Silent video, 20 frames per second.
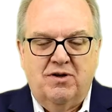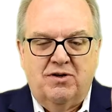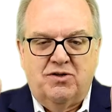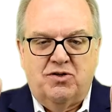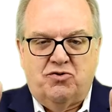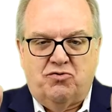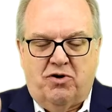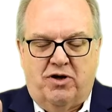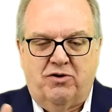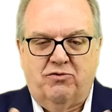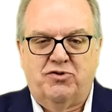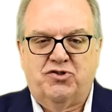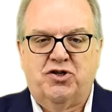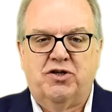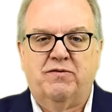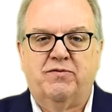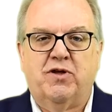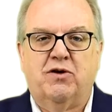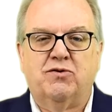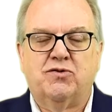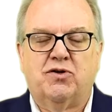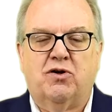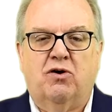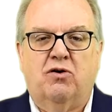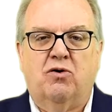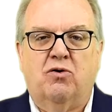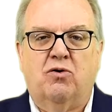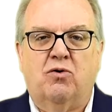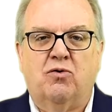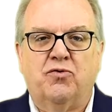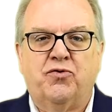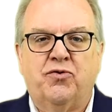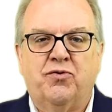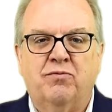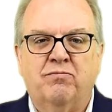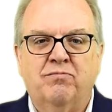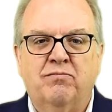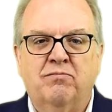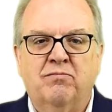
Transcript: to try to achieve those goals.